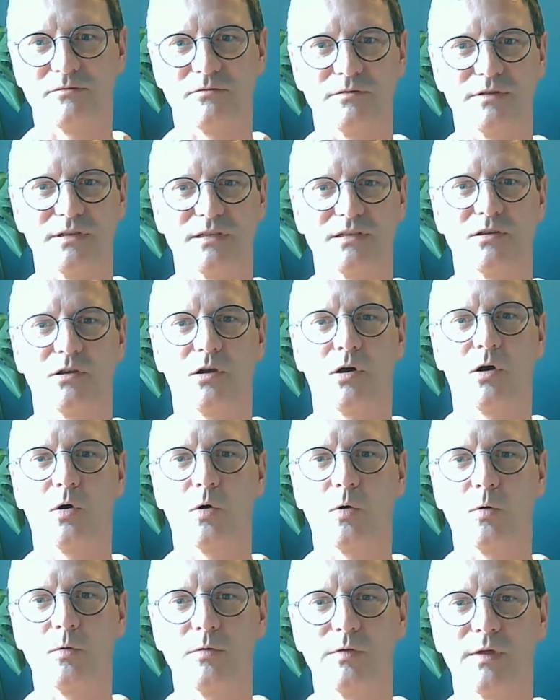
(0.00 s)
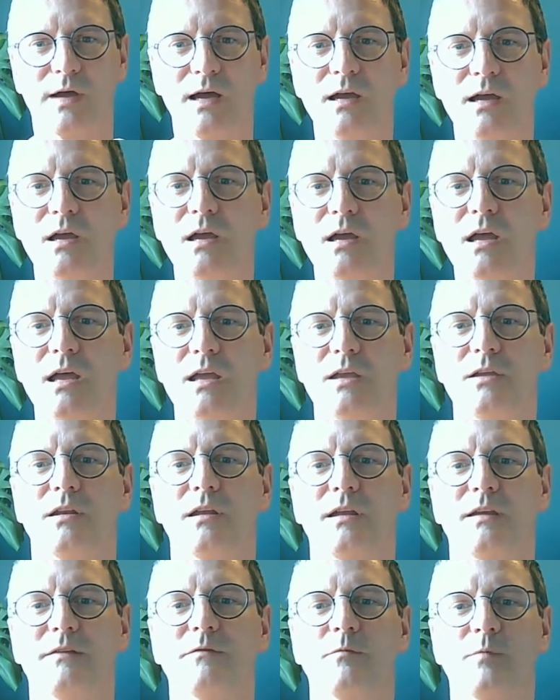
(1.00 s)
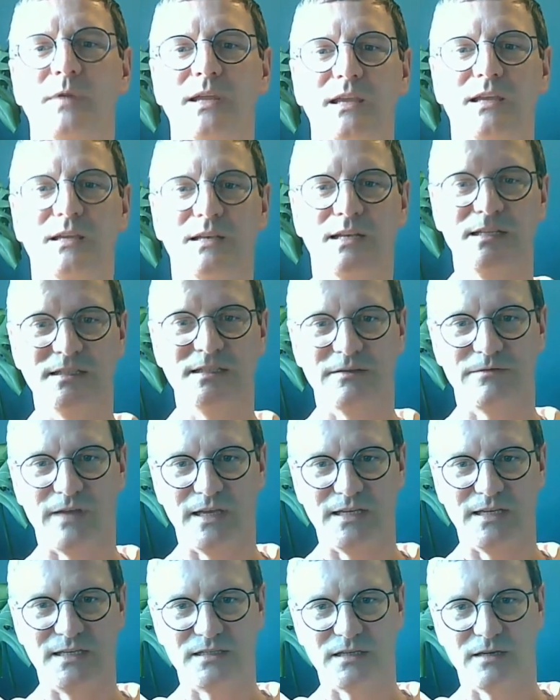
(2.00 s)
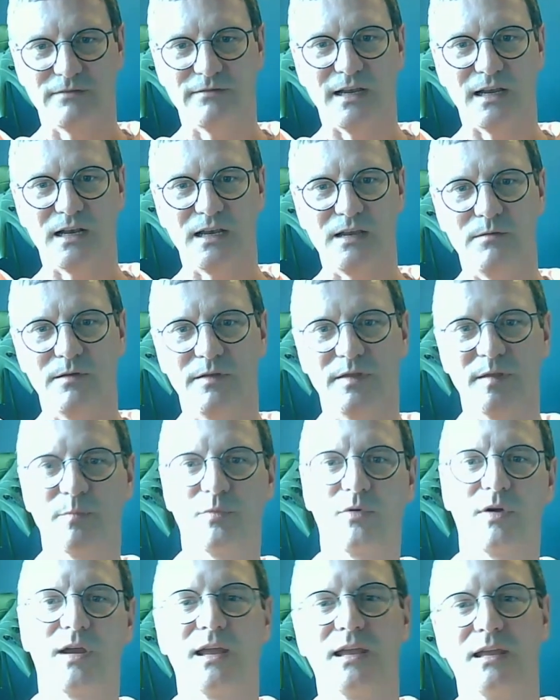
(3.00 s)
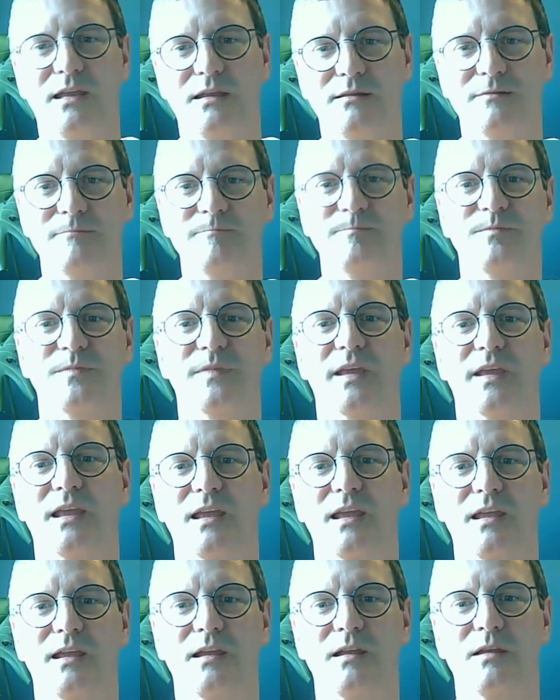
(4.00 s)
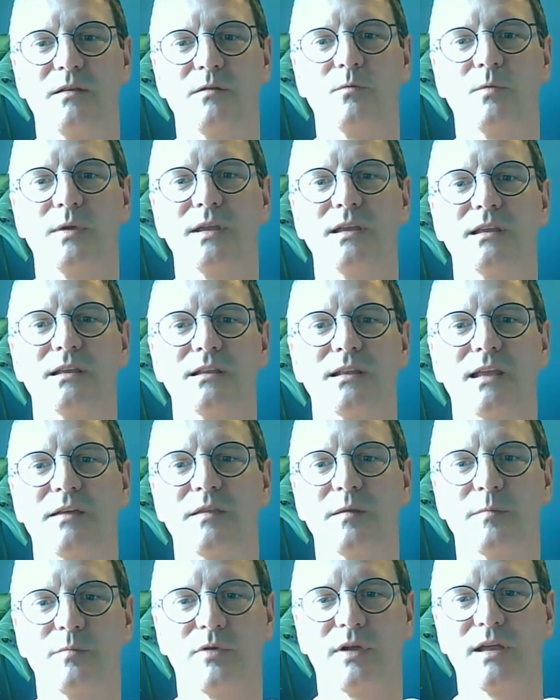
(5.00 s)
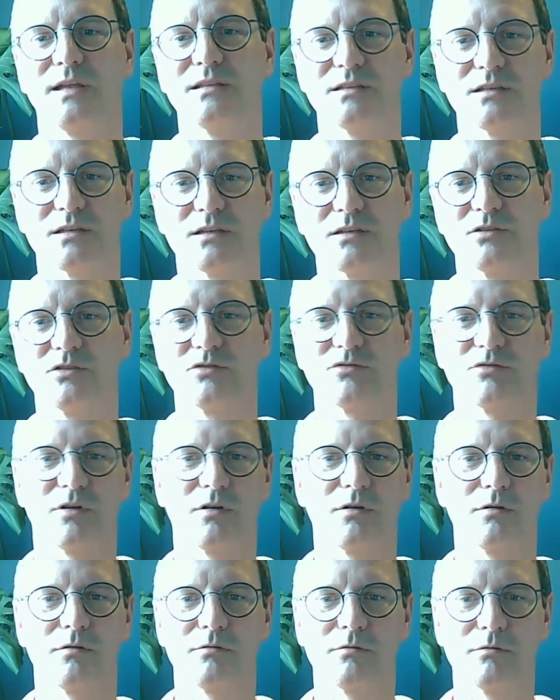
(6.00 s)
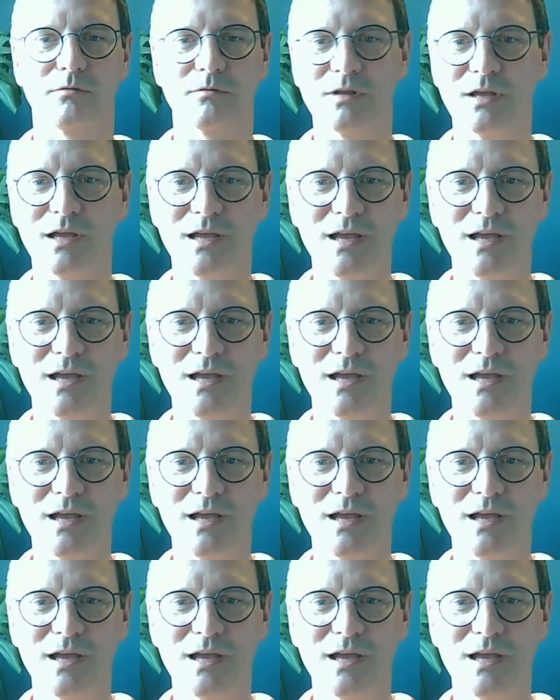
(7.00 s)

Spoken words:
or this goal that, if we can interface directly with the brain, then we can get the brain to control